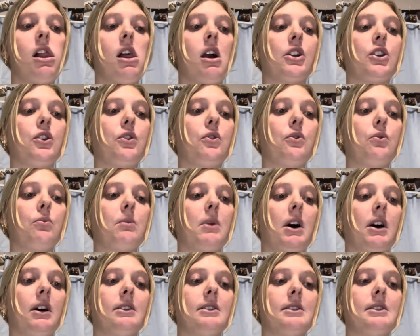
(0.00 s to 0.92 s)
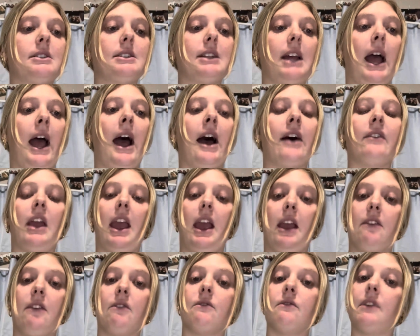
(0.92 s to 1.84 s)
you must have
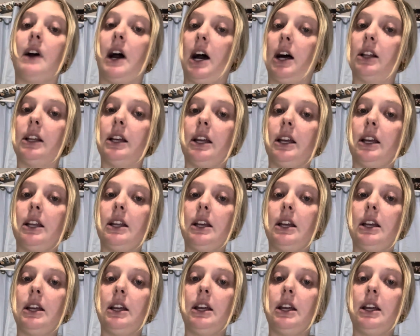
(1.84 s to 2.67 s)
a valid